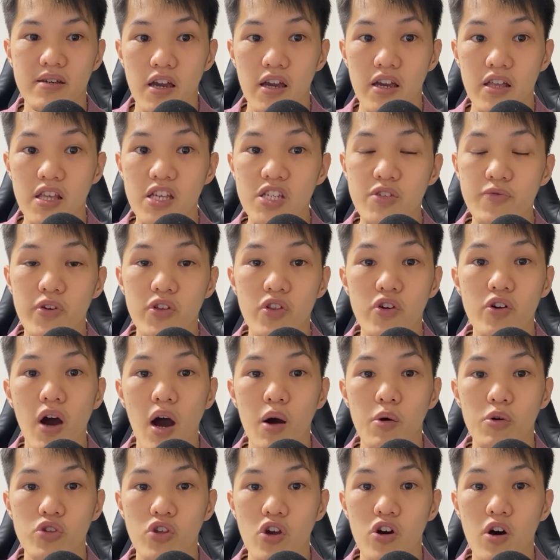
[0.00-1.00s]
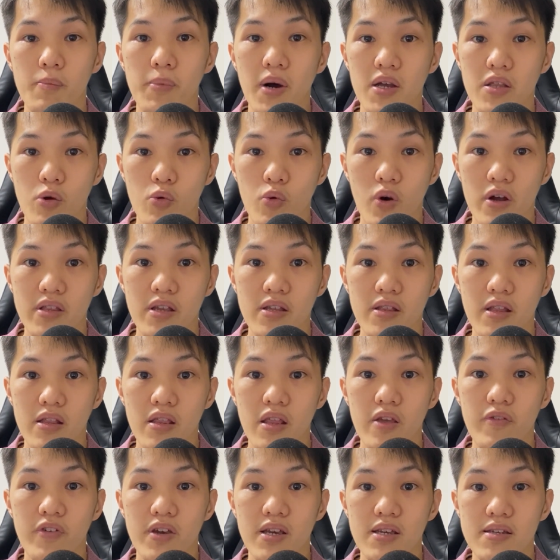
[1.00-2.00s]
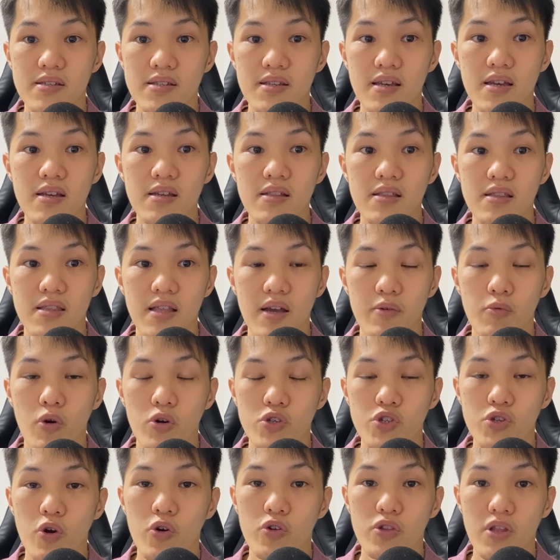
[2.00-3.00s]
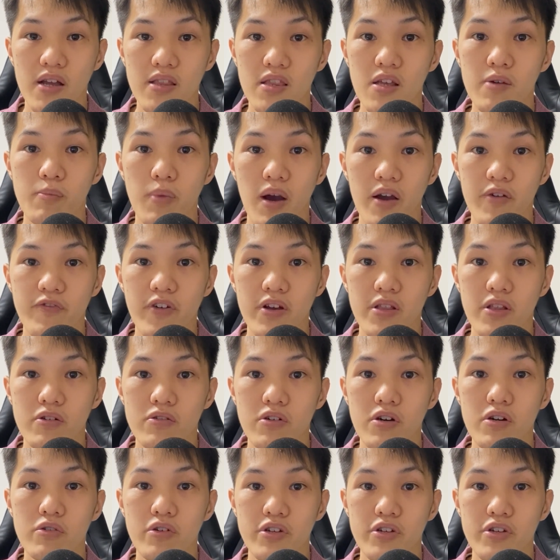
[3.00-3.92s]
In this video, I will talk about the quantitative easing that was conducted by Federal